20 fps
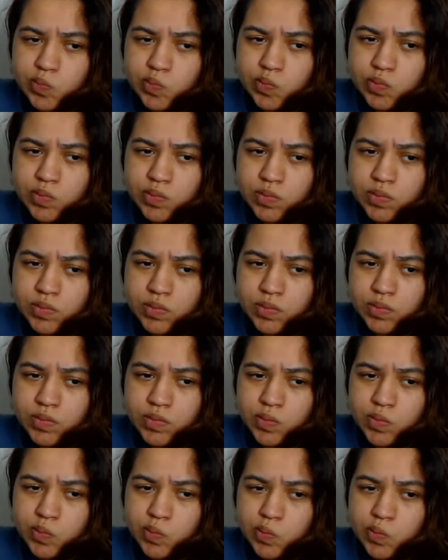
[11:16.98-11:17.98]

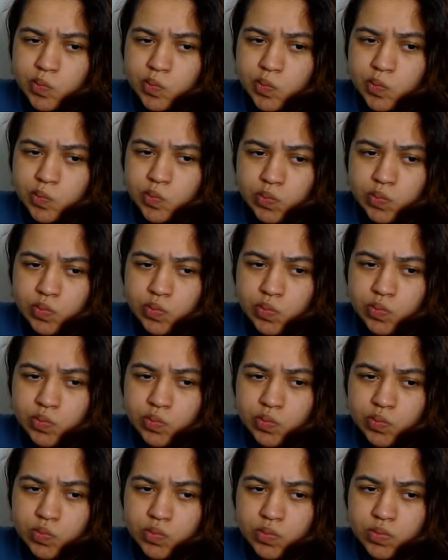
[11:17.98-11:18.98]

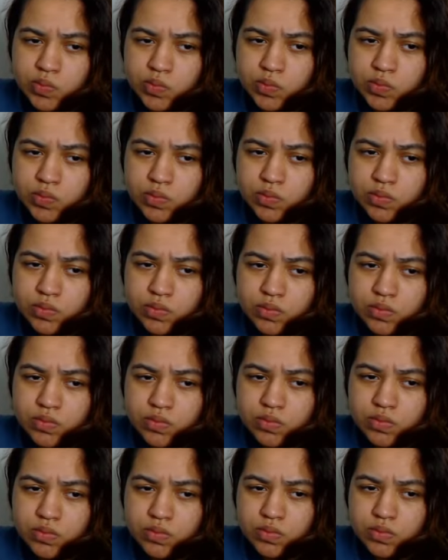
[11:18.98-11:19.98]

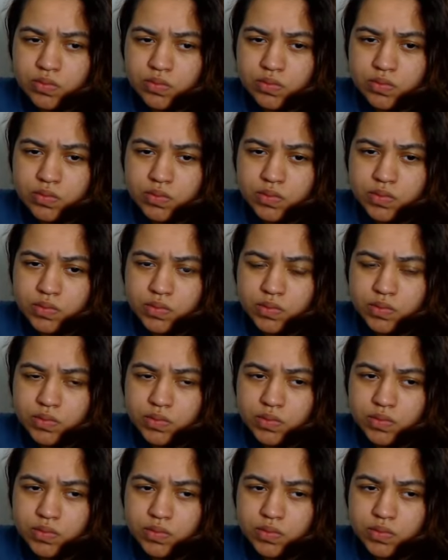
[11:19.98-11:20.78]
The person shown says nothing.